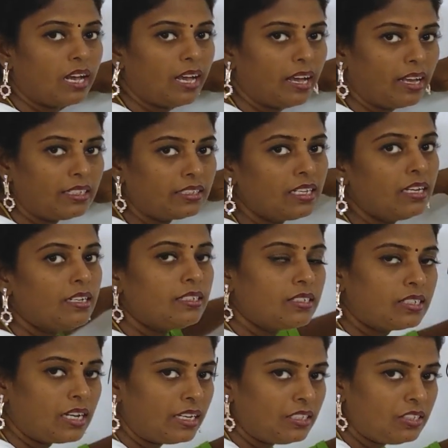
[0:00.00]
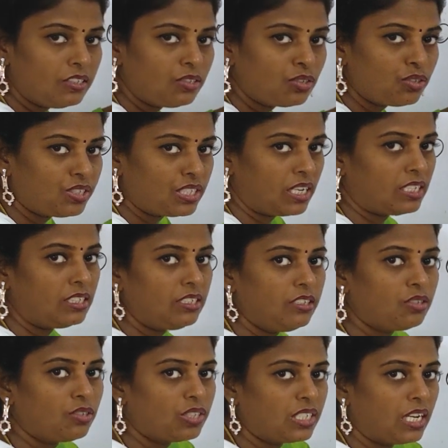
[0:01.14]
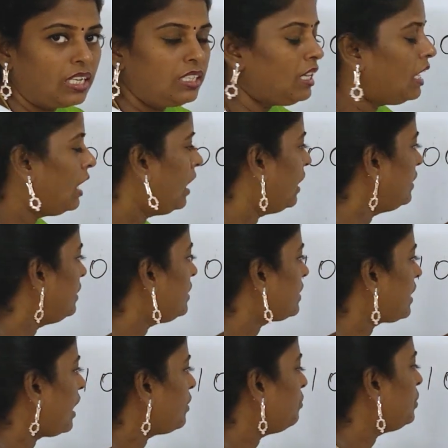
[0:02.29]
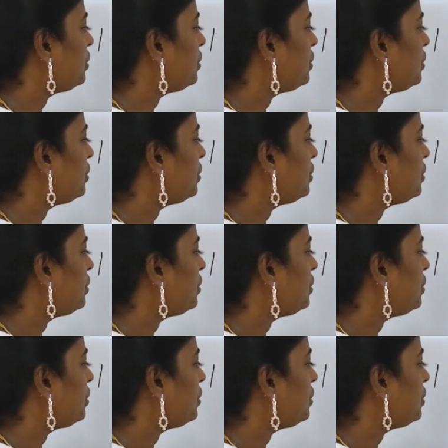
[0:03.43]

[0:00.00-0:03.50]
as 10 into 10 into 10 and this can be